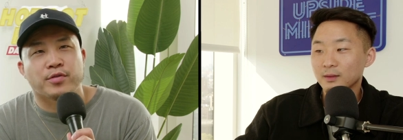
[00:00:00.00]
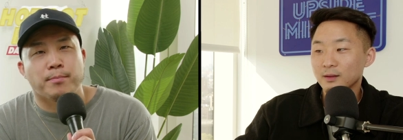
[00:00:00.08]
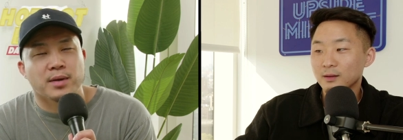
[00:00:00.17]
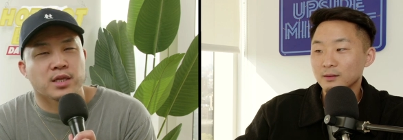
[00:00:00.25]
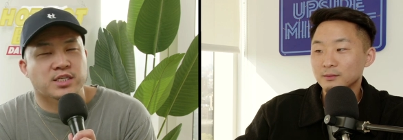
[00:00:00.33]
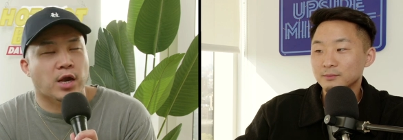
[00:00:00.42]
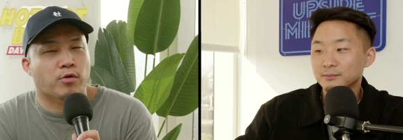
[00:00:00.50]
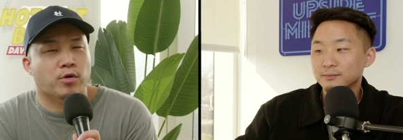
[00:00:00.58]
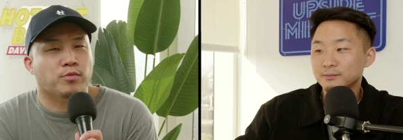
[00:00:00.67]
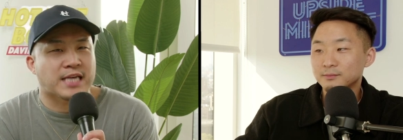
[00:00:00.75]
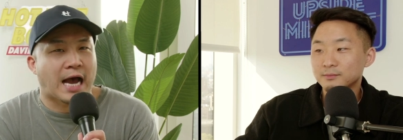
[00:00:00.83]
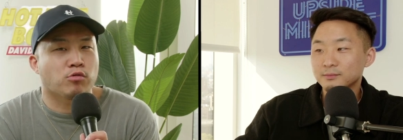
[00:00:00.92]
Speaker 1: the military
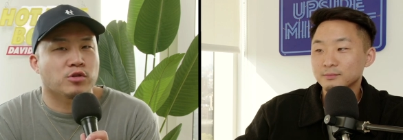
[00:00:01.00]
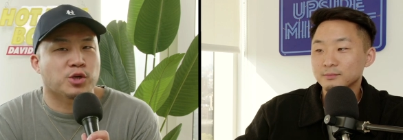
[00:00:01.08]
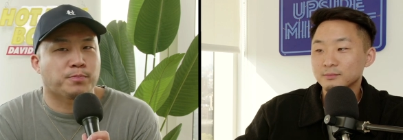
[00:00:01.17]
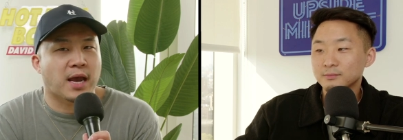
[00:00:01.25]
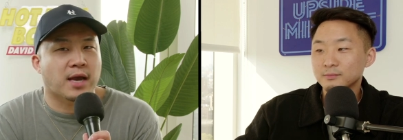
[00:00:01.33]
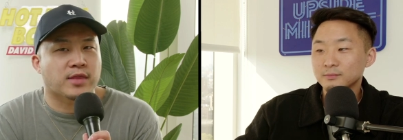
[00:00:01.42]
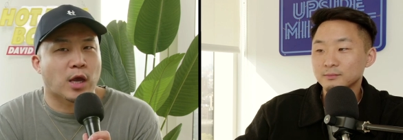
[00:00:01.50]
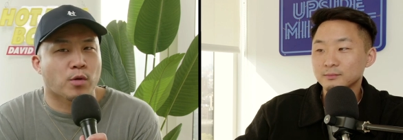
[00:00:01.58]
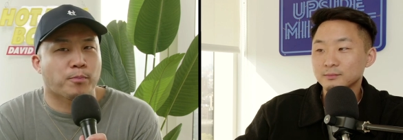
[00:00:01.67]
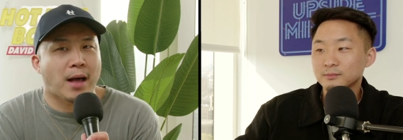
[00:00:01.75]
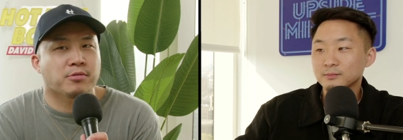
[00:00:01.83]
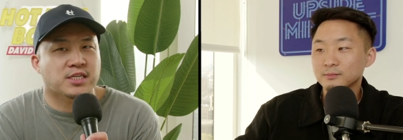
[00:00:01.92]
was out in Japan, they were
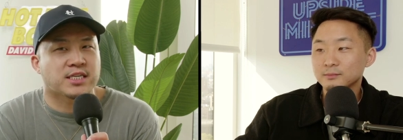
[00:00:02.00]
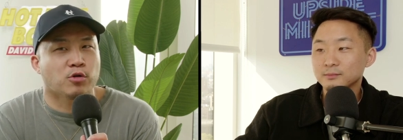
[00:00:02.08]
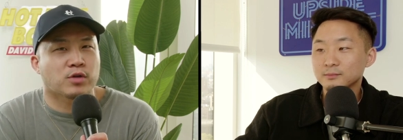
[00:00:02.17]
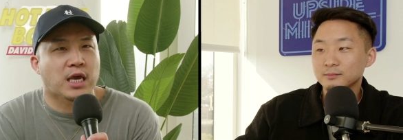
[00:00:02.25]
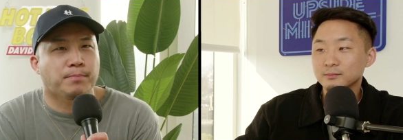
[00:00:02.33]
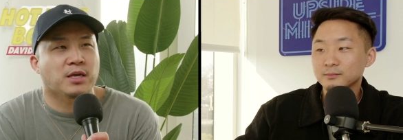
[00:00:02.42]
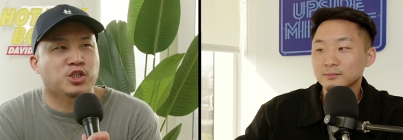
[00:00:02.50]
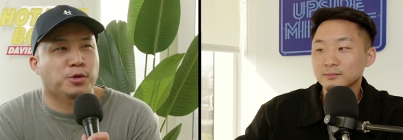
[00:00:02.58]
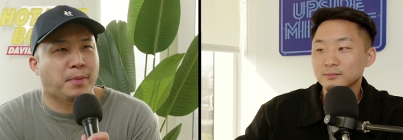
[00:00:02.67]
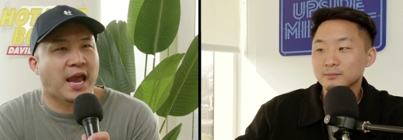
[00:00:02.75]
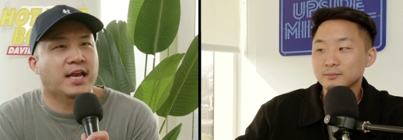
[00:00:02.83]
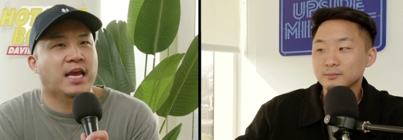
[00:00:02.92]
probably still keeping
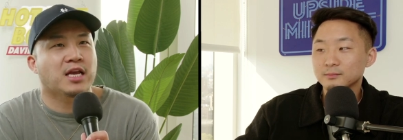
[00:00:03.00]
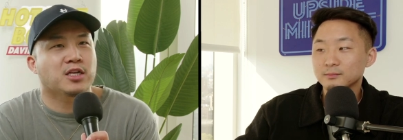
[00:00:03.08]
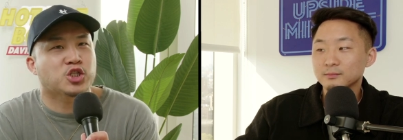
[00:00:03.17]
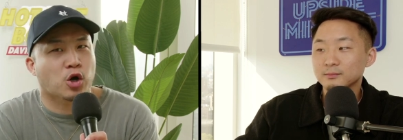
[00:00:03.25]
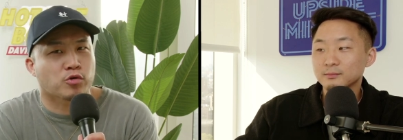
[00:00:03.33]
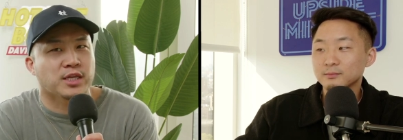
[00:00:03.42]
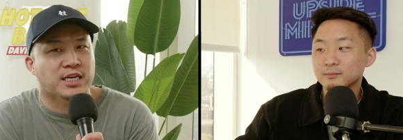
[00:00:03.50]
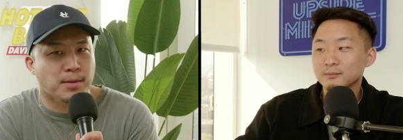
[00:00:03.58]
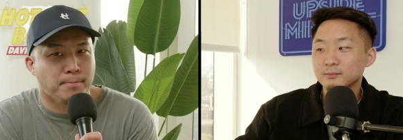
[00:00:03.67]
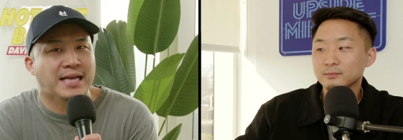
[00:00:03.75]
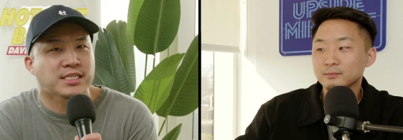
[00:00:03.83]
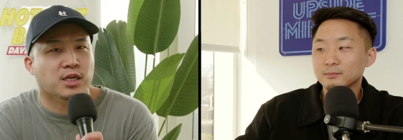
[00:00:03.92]
Japan internally,
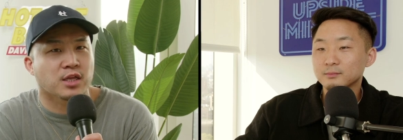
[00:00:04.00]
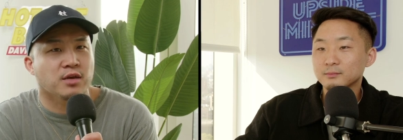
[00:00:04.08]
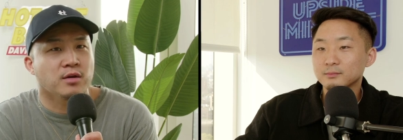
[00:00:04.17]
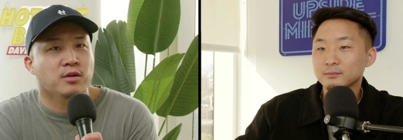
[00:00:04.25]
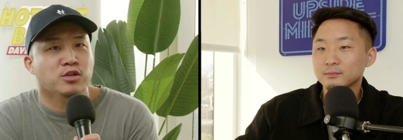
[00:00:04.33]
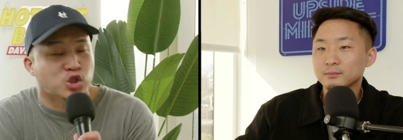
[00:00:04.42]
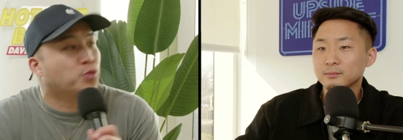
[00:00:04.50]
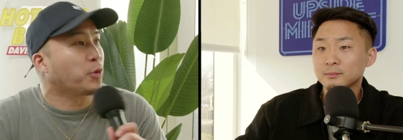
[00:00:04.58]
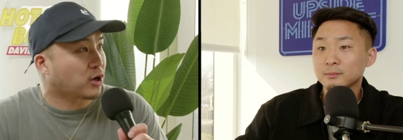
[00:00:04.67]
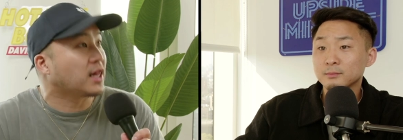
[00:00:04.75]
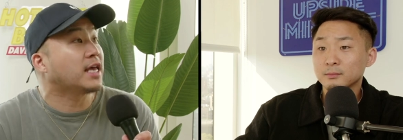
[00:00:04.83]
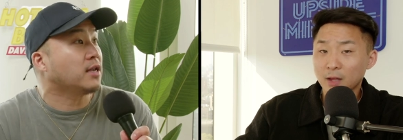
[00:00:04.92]
domestically, super
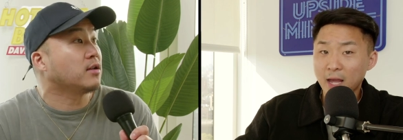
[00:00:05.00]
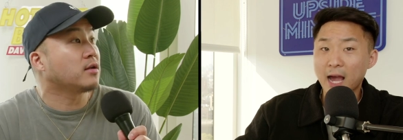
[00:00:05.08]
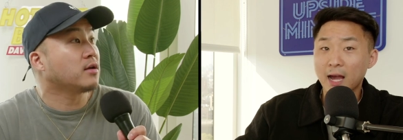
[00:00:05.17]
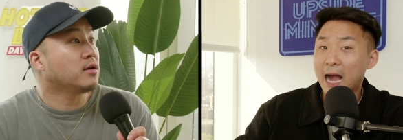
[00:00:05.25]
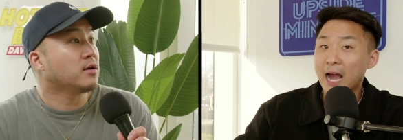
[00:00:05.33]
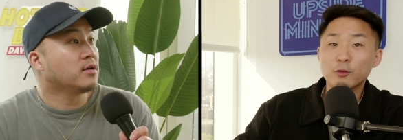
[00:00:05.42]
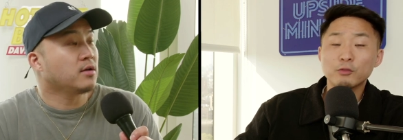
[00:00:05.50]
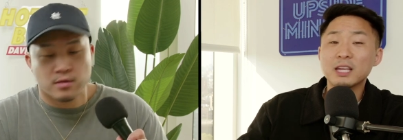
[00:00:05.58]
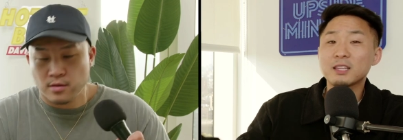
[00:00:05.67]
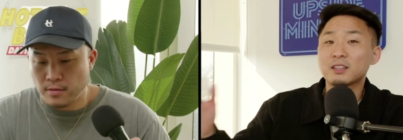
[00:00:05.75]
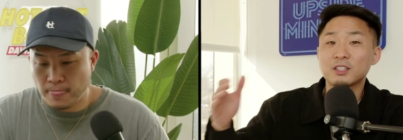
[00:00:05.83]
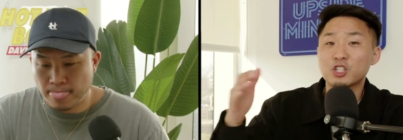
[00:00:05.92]
clean. Yeah, I don't
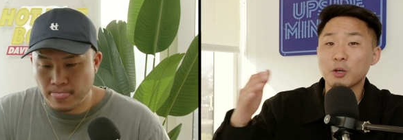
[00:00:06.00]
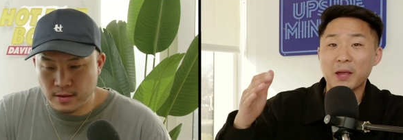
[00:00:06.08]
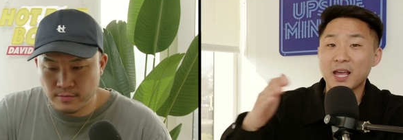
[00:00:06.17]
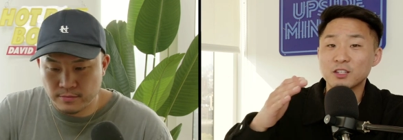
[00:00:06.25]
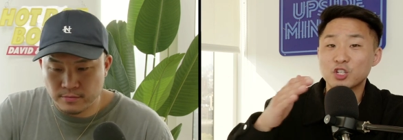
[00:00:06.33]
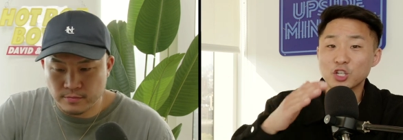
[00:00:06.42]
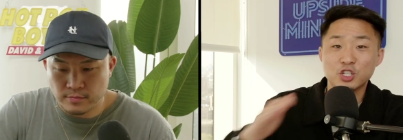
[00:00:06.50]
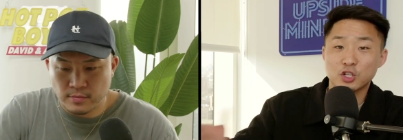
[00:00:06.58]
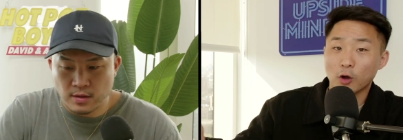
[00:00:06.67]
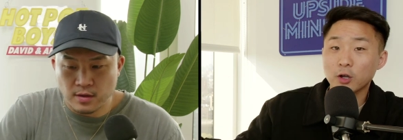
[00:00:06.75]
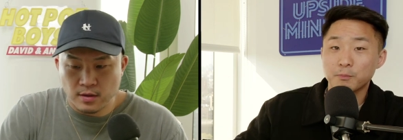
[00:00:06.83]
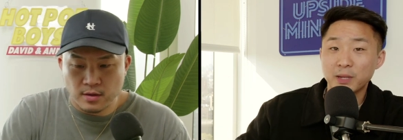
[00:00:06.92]
think
Speaker 2: Japan just
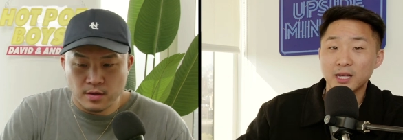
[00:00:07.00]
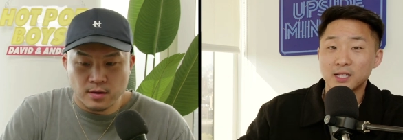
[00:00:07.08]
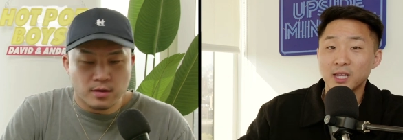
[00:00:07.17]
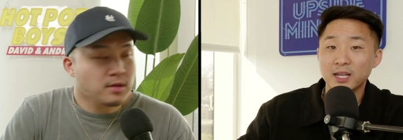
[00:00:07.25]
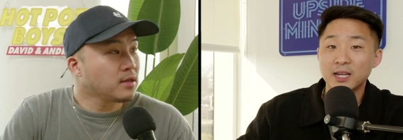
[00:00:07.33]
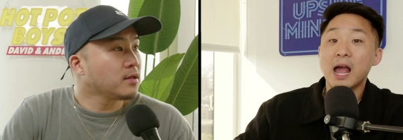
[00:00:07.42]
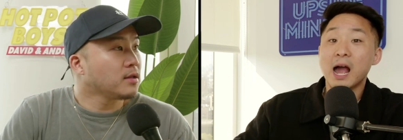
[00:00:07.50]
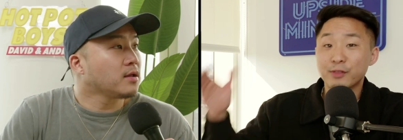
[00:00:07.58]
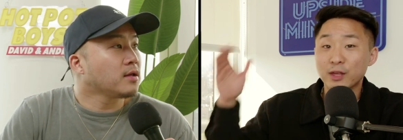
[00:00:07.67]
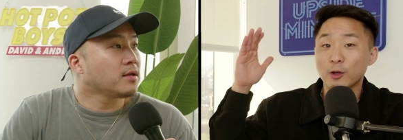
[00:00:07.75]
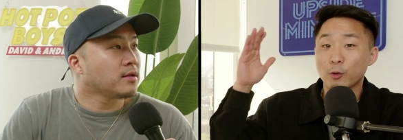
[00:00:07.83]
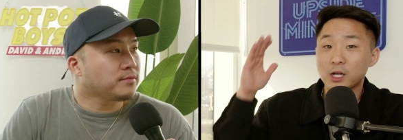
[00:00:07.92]
started being clean. I
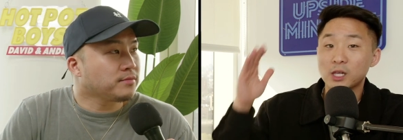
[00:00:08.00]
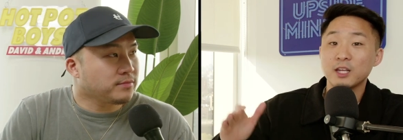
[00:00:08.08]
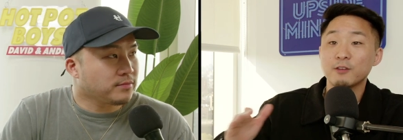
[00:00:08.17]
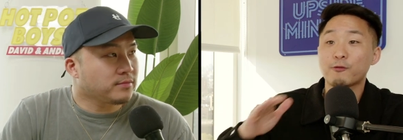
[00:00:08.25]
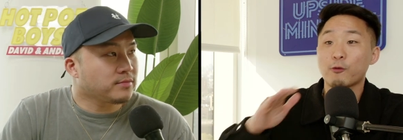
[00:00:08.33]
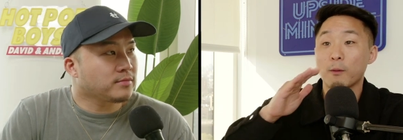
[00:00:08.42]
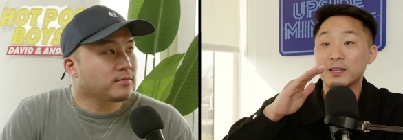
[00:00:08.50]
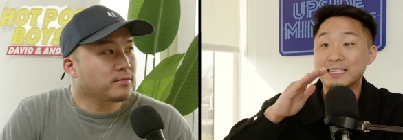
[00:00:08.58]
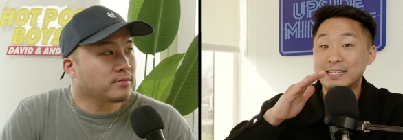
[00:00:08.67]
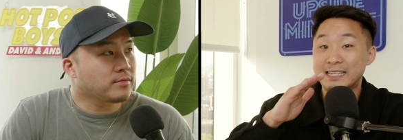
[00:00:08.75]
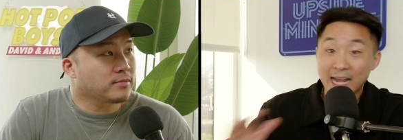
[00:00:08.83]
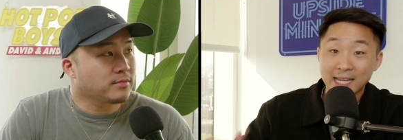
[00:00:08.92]
think they were clean for
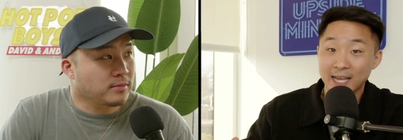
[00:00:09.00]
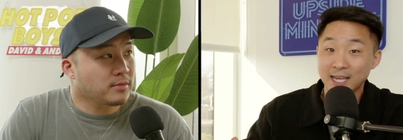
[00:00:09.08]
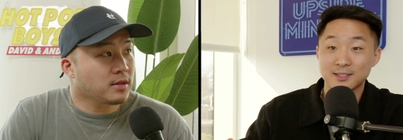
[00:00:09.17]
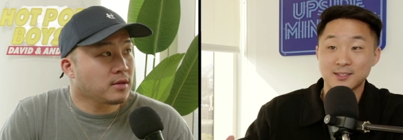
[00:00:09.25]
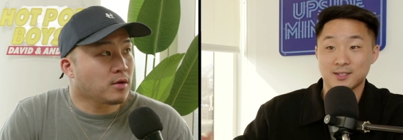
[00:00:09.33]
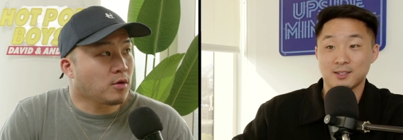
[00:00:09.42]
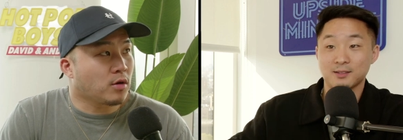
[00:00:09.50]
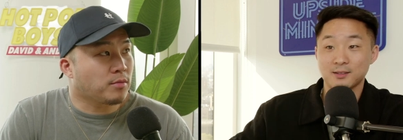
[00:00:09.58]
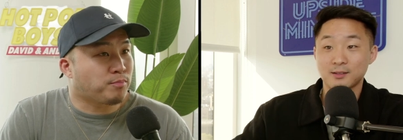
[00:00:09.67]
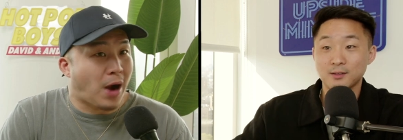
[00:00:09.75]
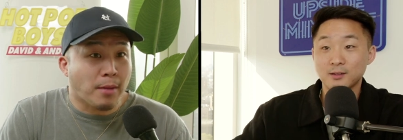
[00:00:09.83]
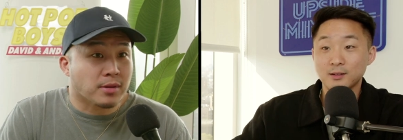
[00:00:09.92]
decades.
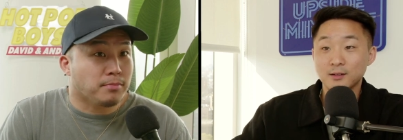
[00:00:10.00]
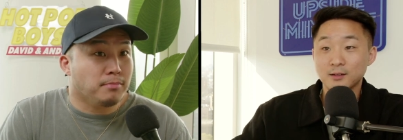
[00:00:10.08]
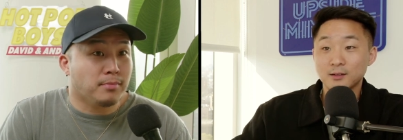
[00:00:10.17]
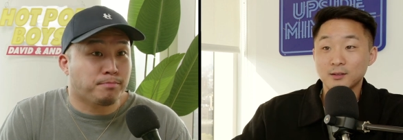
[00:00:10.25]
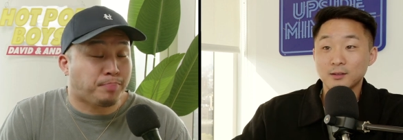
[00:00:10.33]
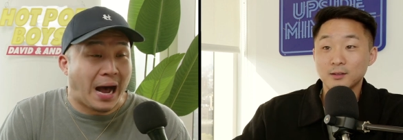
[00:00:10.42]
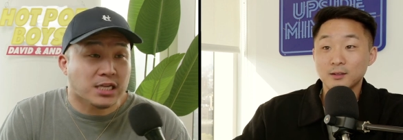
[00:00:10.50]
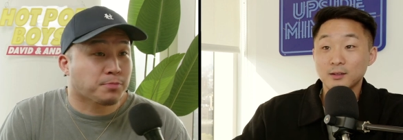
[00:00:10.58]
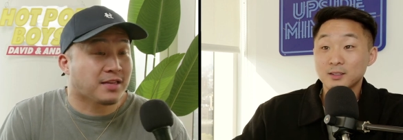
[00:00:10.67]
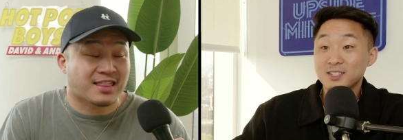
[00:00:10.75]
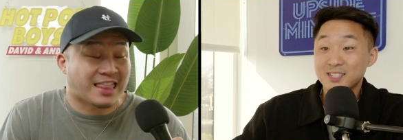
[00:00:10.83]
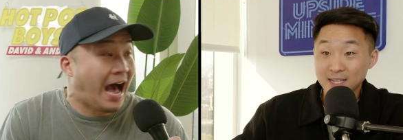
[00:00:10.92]
Speaker 1: Probably
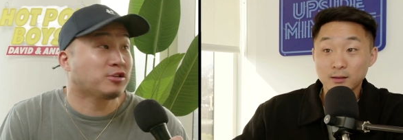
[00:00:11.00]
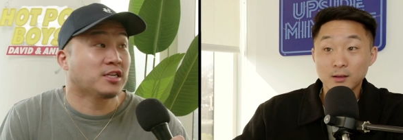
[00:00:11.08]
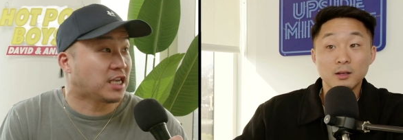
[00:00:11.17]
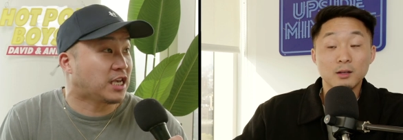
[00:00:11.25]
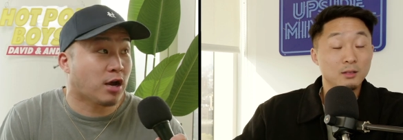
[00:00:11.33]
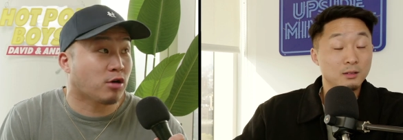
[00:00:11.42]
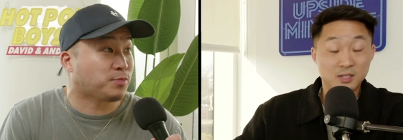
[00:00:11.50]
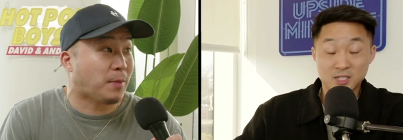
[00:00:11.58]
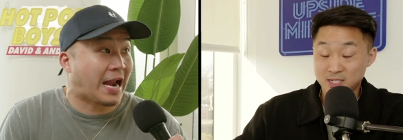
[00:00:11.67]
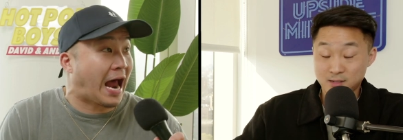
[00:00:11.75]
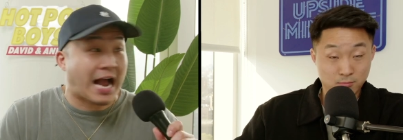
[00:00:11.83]
possibly thousands of years, man. I